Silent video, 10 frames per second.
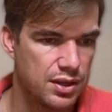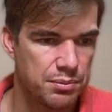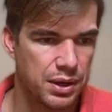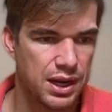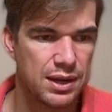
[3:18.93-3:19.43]

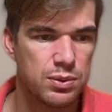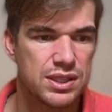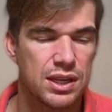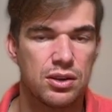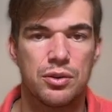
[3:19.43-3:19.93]
But like we
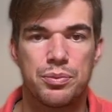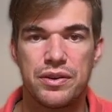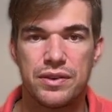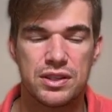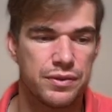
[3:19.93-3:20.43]
said on the
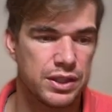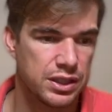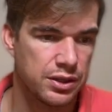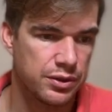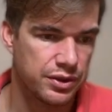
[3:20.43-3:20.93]
previous
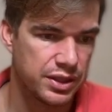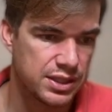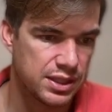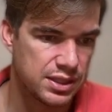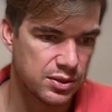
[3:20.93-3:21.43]
video,
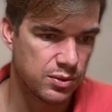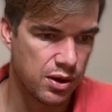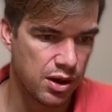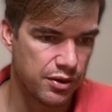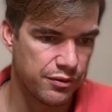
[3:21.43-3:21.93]
this is
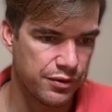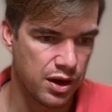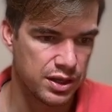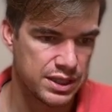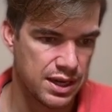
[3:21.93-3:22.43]
quite
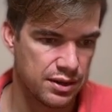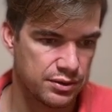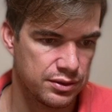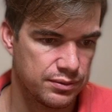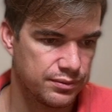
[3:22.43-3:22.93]
far down.